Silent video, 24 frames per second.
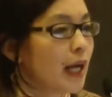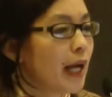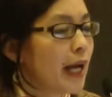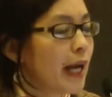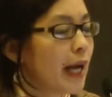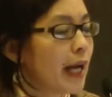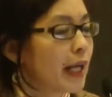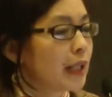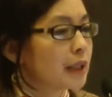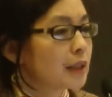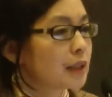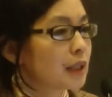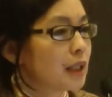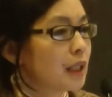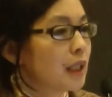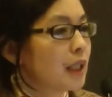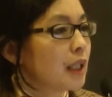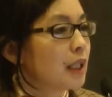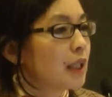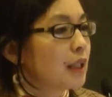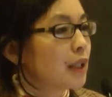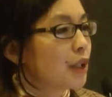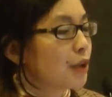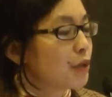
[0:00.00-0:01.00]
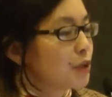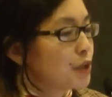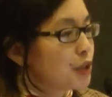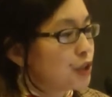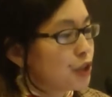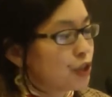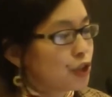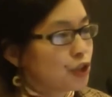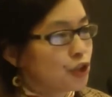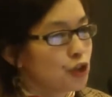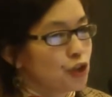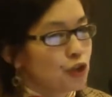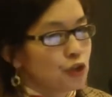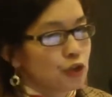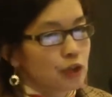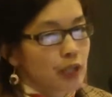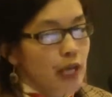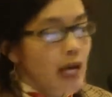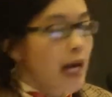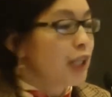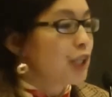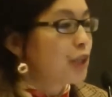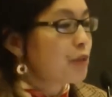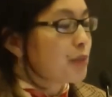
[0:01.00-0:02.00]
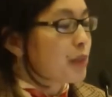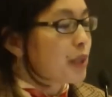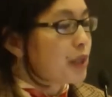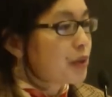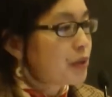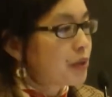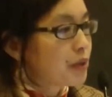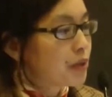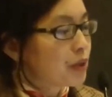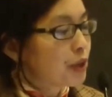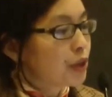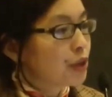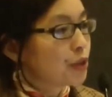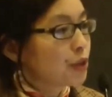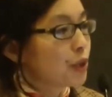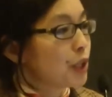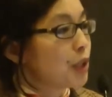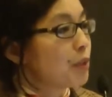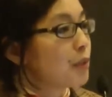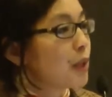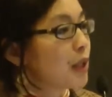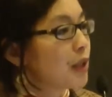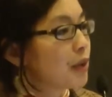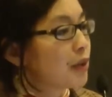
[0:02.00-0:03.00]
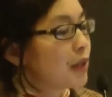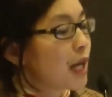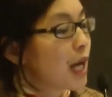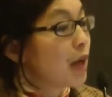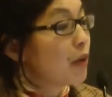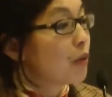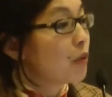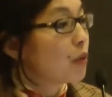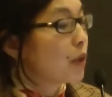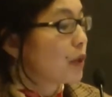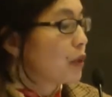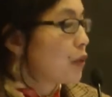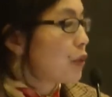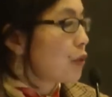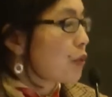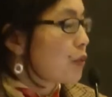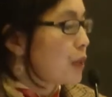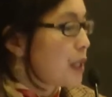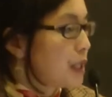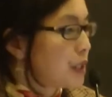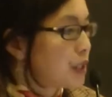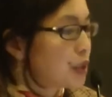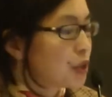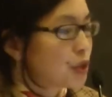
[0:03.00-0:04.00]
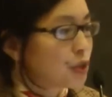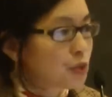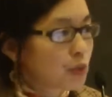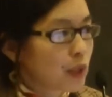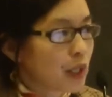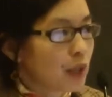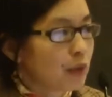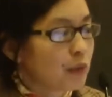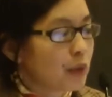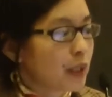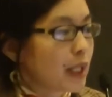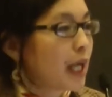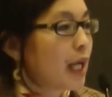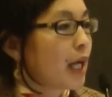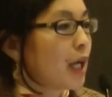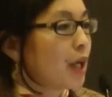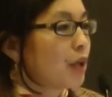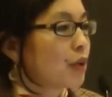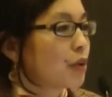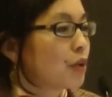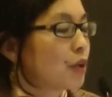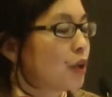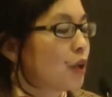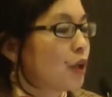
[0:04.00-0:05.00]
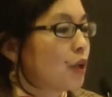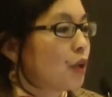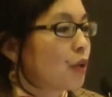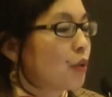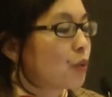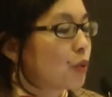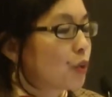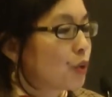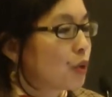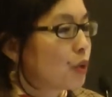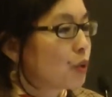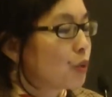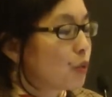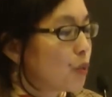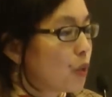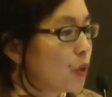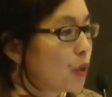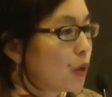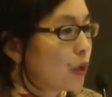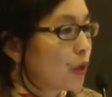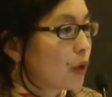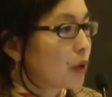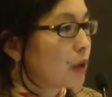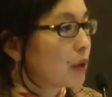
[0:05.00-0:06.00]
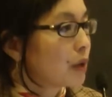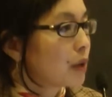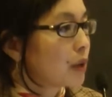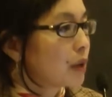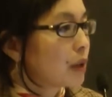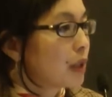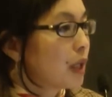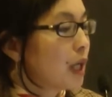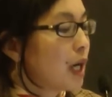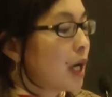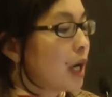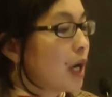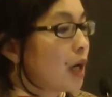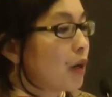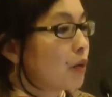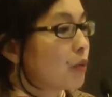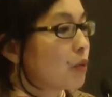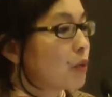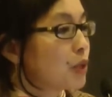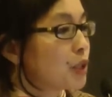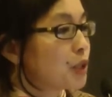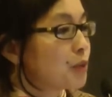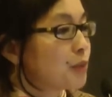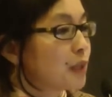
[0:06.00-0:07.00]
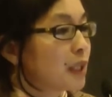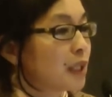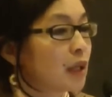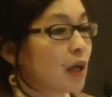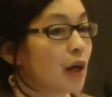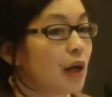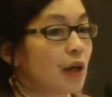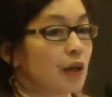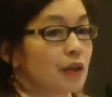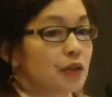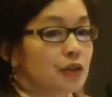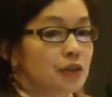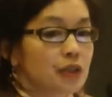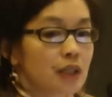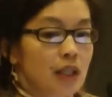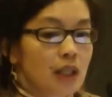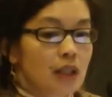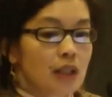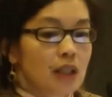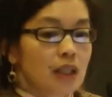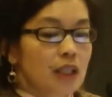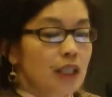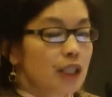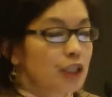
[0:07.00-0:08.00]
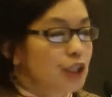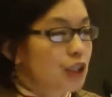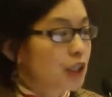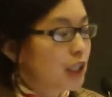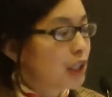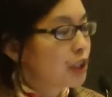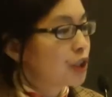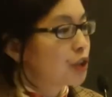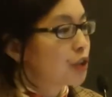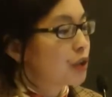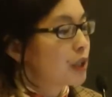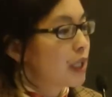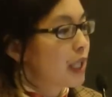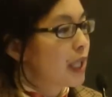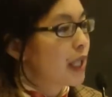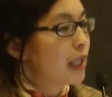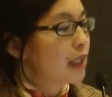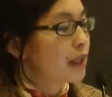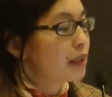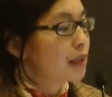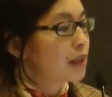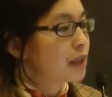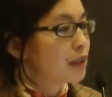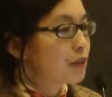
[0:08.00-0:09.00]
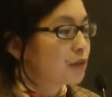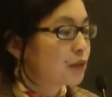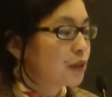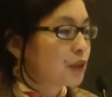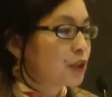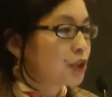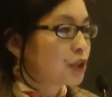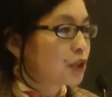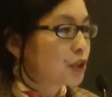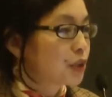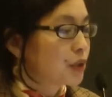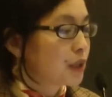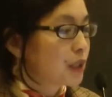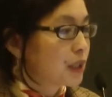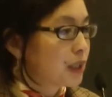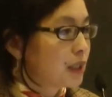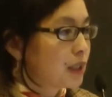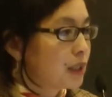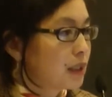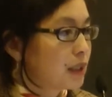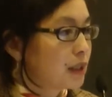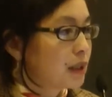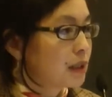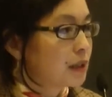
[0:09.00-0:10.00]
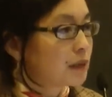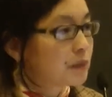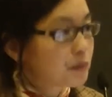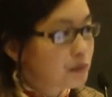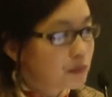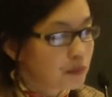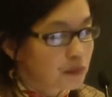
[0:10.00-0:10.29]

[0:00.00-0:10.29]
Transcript: And there was unanimous agreement that one of the reasons why we had world war was because each country had different currencies